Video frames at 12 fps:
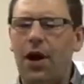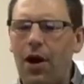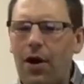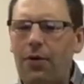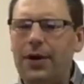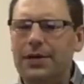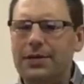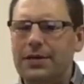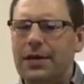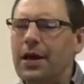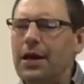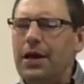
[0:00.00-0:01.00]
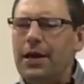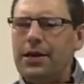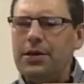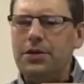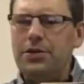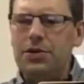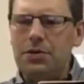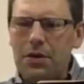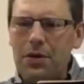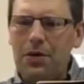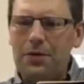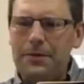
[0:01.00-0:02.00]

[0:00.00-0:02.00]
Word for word: always in control.